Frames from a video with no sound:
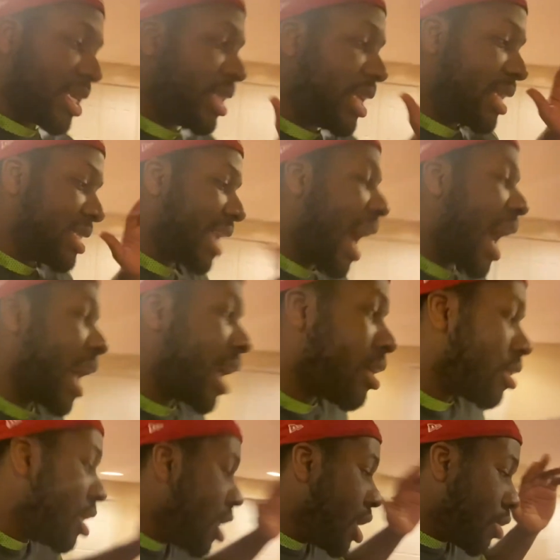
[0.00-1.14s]
the
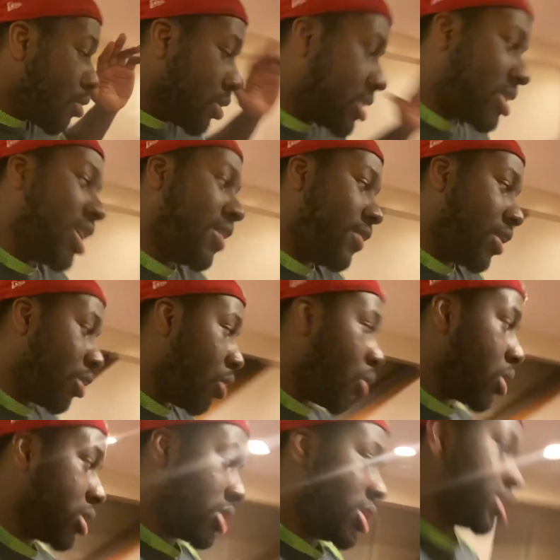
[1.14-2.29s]
entire receiving
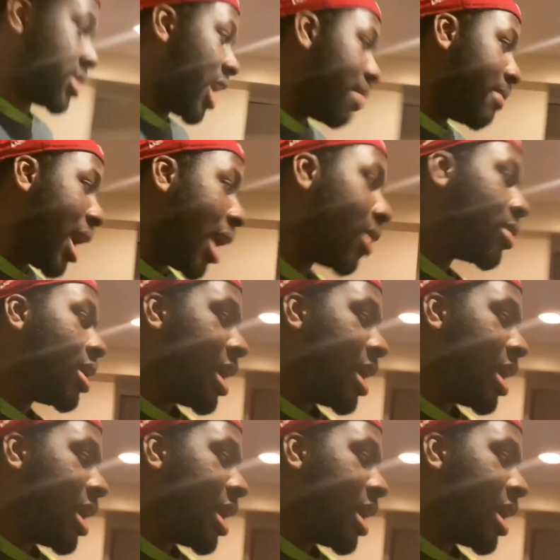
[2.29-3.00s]
core to just come out